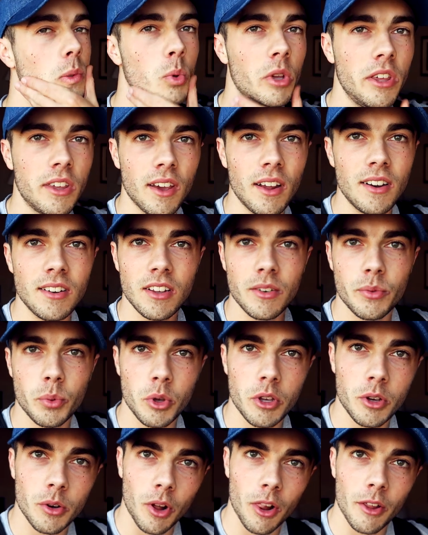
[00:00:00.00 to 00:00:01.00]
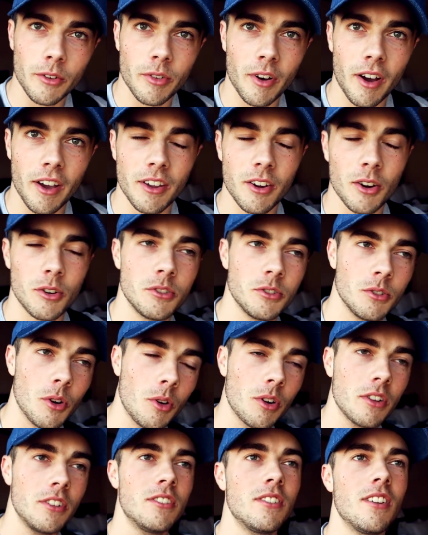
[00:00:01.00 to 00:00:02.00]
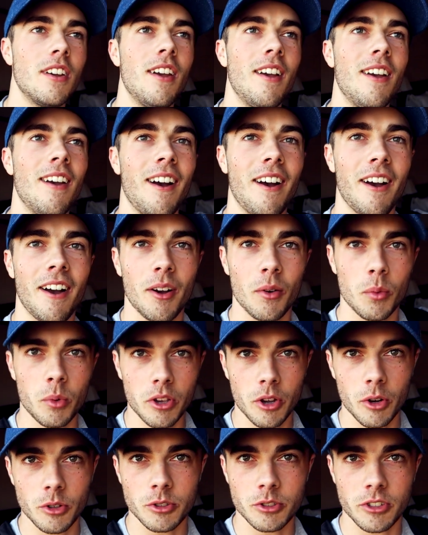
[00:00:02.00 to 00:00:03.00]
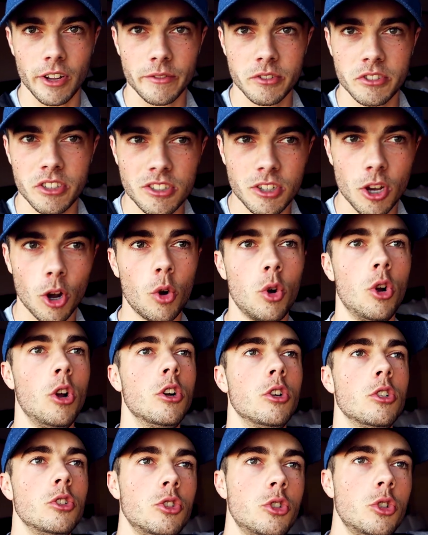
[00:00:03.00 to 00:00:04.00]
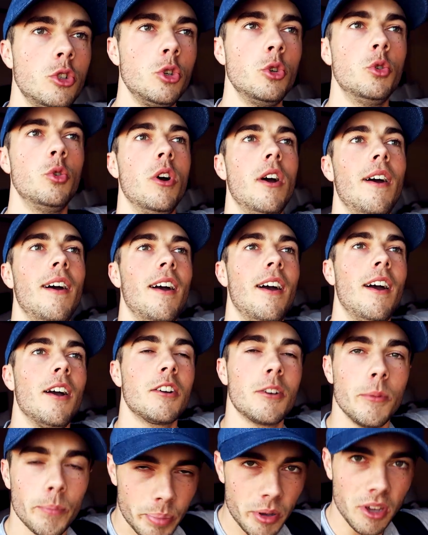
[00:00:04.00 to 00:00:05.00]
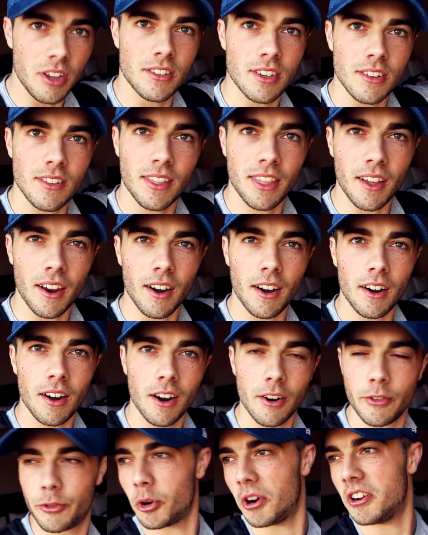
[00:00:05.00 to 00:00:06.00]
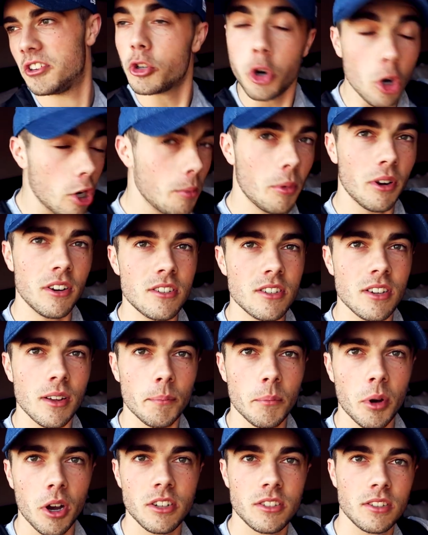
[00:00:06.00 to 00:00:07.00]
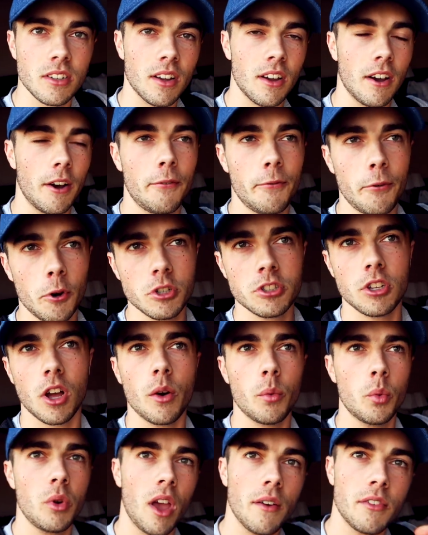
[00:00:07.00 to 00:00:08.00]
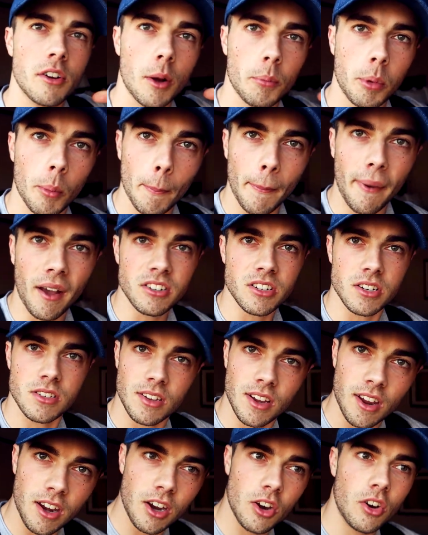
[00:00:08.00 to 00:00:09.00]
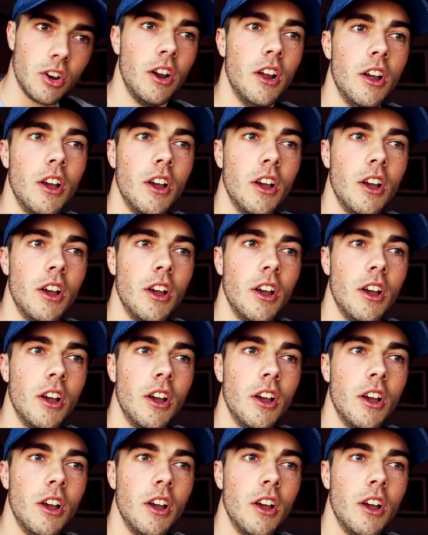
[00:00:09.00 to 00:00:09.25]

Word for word: weekend, if we qualify and go to Oakland, uh, we go to San Francisco to compete there for a tournament. But uh, first off, we have a couple matches here.